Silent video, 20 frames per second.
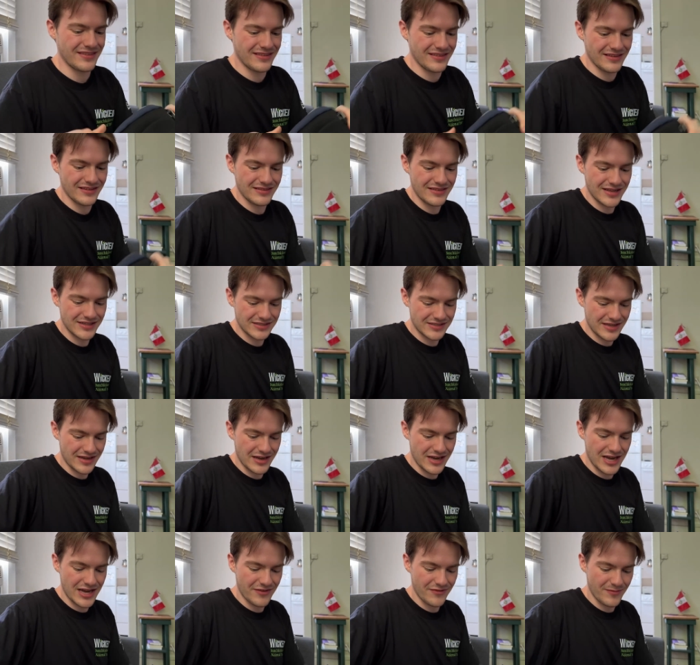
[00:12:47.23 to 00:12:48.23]
Next thing I
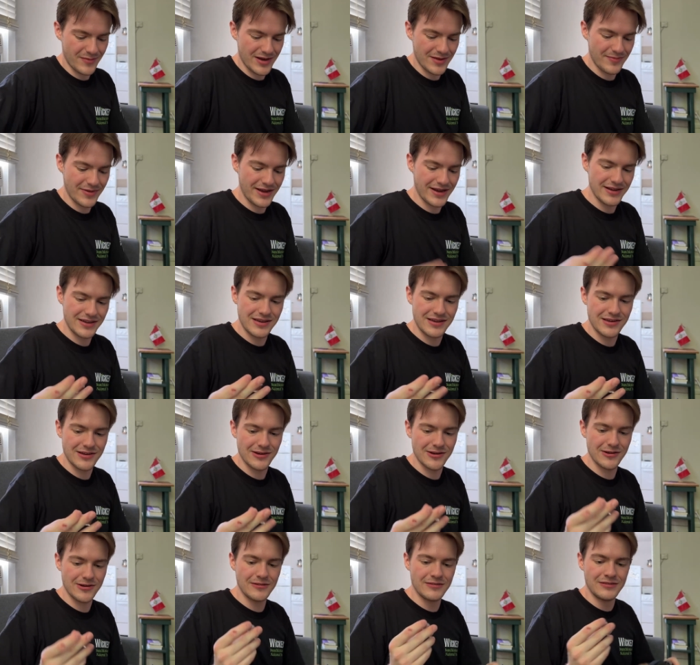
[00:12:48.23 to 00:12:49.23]
have in my bag
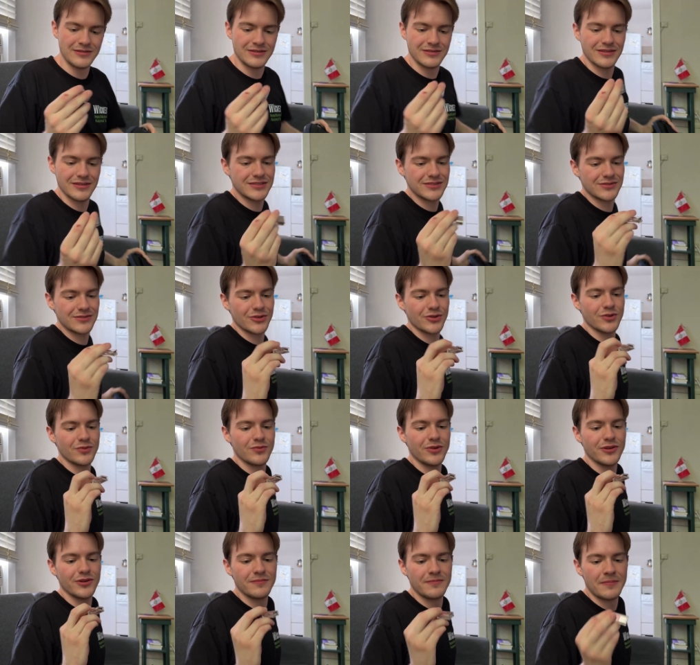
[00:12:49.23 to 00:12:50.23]
here, this is a good
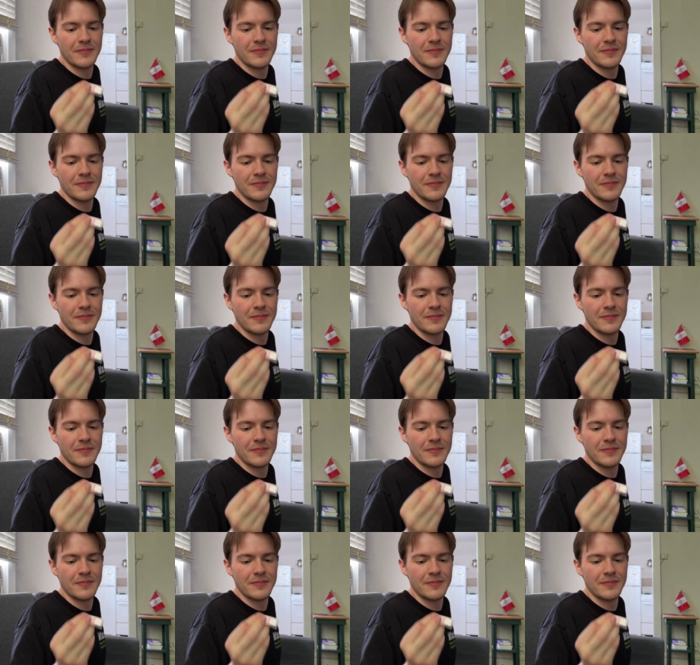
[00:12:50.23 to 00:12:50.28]
one.